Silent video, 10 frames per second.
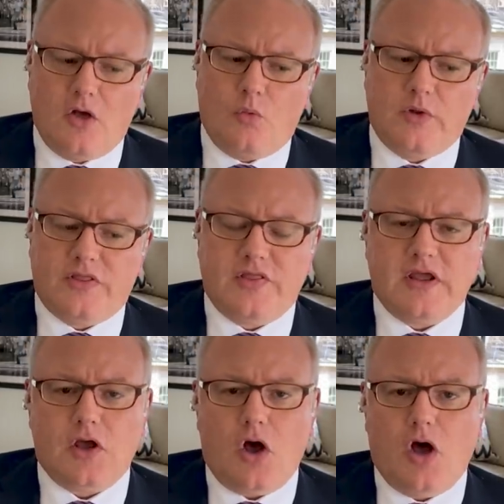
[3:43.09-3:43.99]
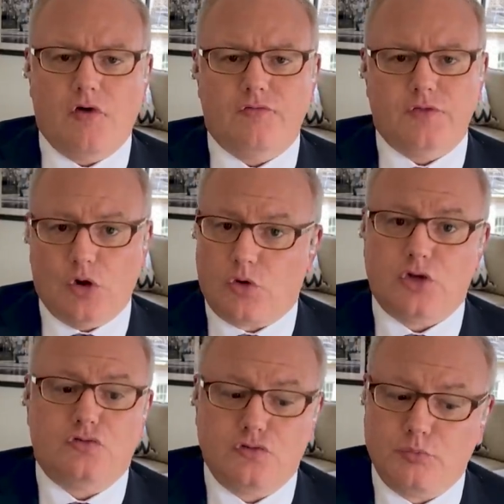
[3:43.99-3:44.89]
we think of, you know,
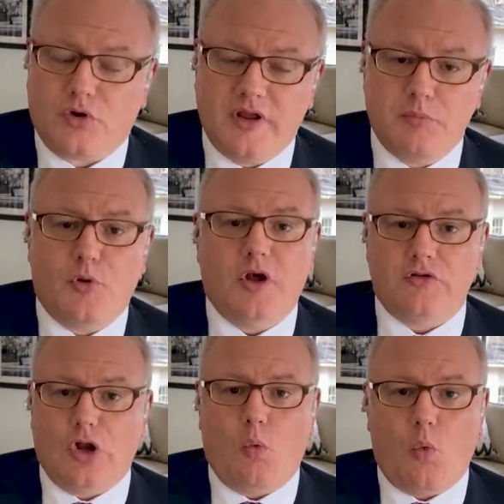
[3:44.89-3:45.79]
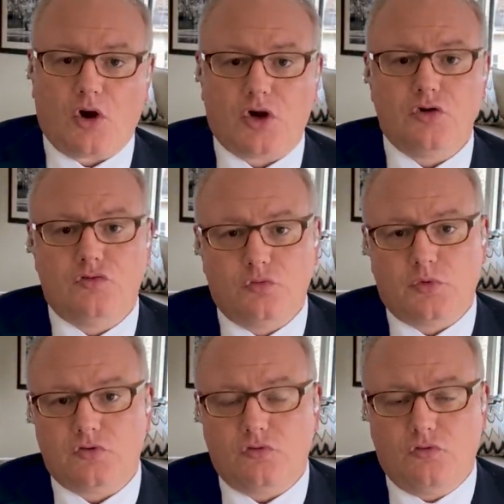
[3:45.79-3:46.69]
consumer input. You know, what are
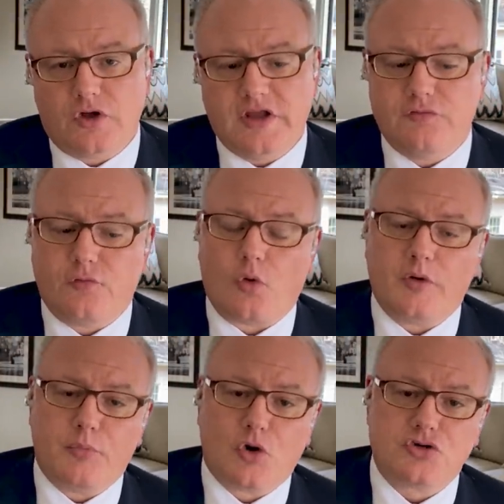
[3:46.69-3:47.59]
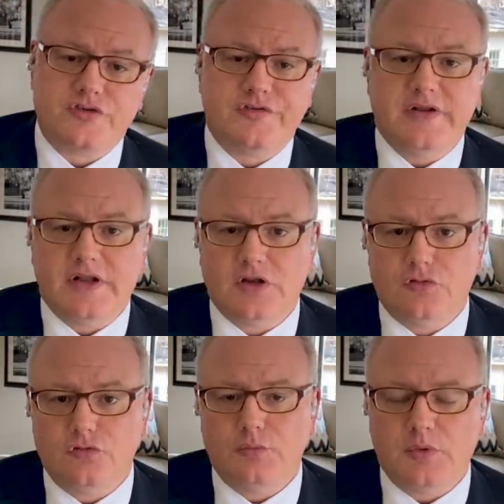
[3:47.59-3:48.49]
consumers looking for and purchasing and
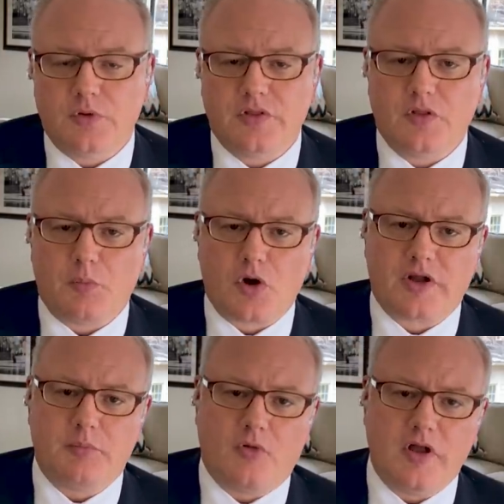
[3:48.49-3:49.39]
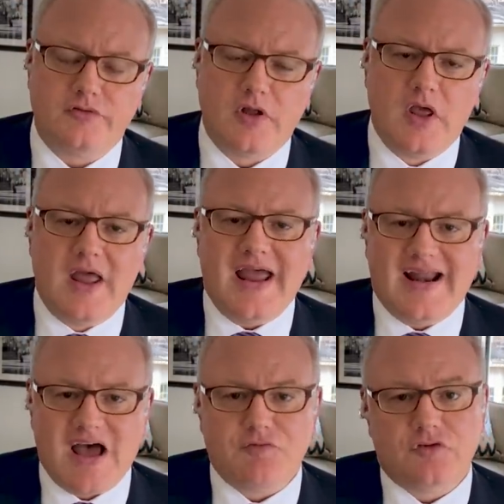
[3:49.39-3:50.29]
consuming within the marketplace? And
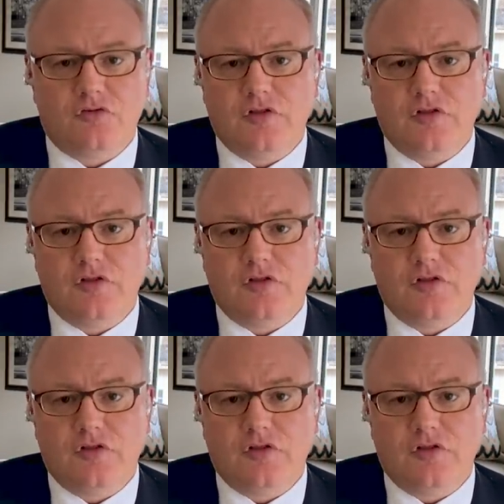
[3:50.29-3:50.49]
obviously,